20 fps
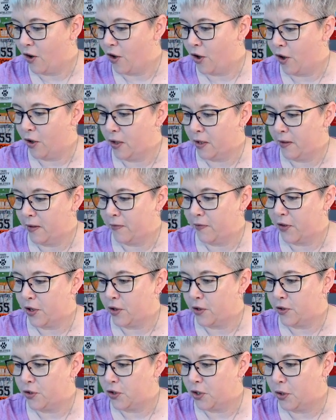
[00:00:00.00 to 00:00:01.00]
all of
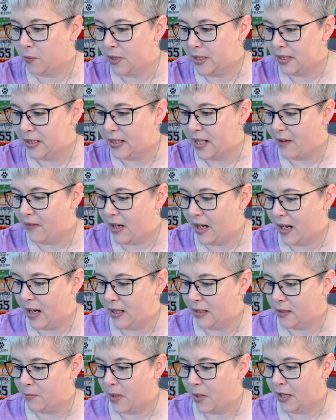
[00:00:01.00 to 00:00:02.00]
their 2 and 7
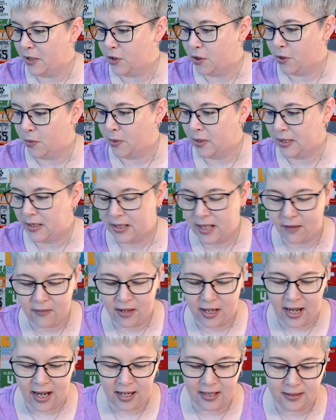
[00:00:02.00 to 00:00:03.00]
eighths by 2 and
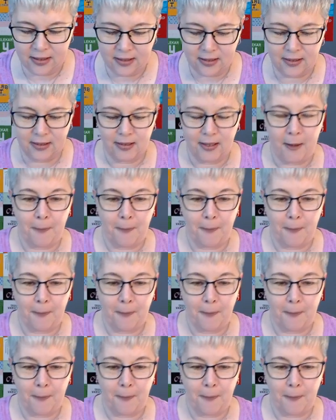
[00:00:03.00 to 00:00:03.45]
7 eighths.